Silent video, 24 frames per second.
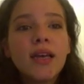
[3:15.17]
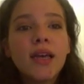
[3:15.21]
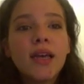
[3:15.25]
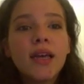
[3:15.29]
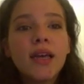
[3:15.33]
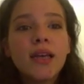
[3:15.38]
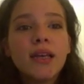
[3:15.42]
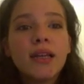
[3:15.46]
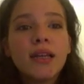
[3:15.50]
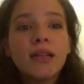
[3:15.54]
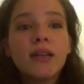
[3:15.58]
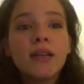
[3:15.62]

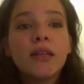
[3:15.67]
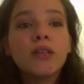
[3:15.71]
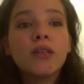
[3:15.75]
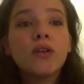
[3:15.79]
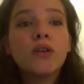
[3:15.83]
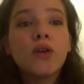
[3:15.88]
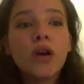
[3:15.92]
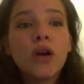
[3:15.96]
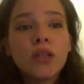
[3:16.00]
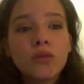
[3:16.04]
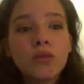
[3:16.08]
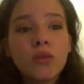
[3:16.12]
And
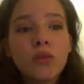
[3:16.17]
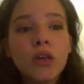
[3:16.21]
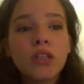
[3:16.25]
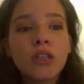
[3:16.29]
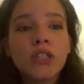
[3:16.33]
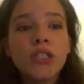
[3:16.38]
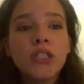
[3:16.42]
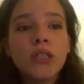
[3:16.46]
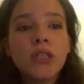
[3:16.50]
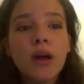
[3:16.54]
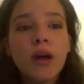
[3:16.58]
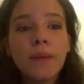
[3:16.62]

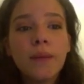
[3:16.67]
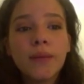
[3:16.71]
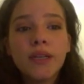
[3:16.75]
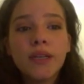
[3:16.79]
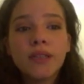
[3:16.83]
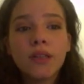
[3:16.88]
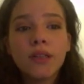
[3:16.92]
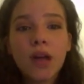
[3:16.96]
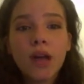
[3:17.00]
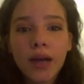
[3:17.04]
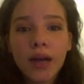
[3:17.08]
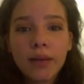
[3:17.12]
CrossWalkers taught me
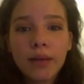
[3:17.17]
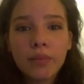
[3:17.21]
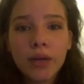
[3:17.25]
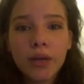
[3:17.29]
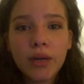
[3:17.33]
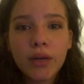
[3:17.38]
a lot